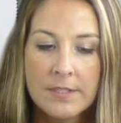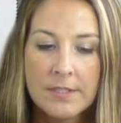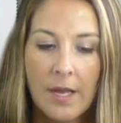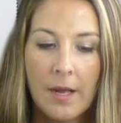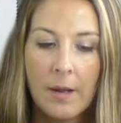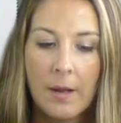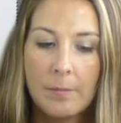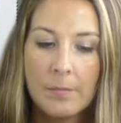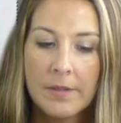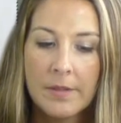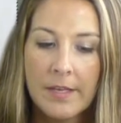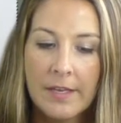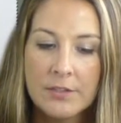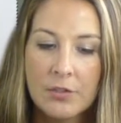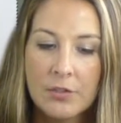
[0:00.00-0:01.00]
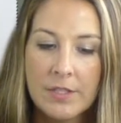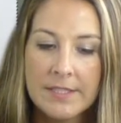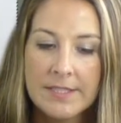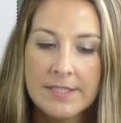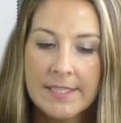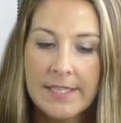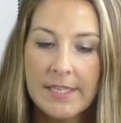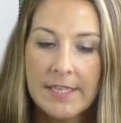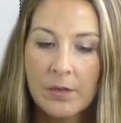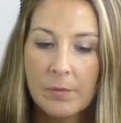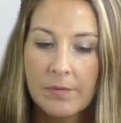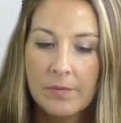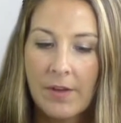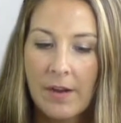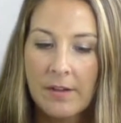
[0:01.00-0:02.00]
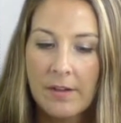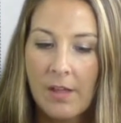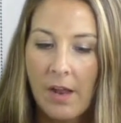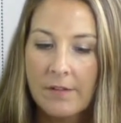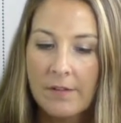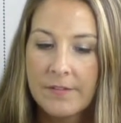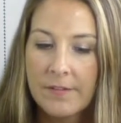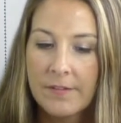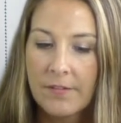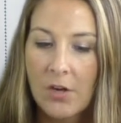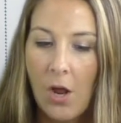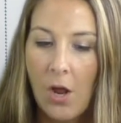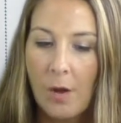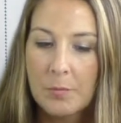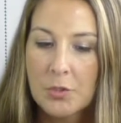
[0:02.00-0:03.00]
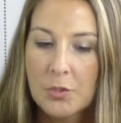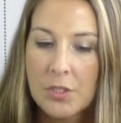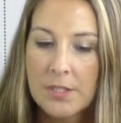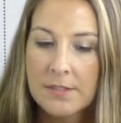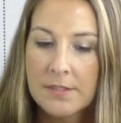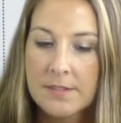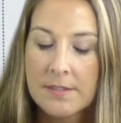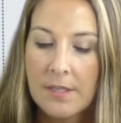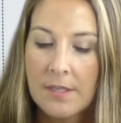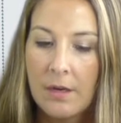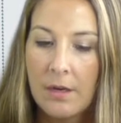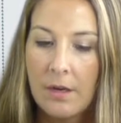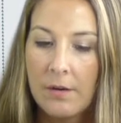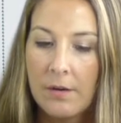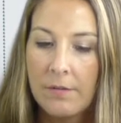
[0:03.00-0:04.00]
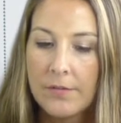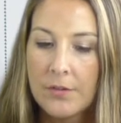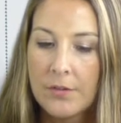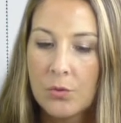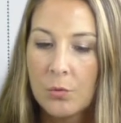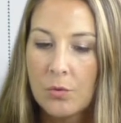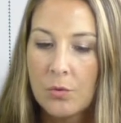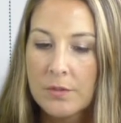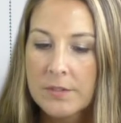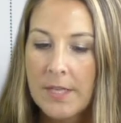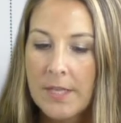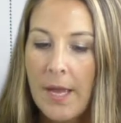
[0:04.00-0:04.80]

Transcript: As you can see here, we've got a lot of different options of the tools,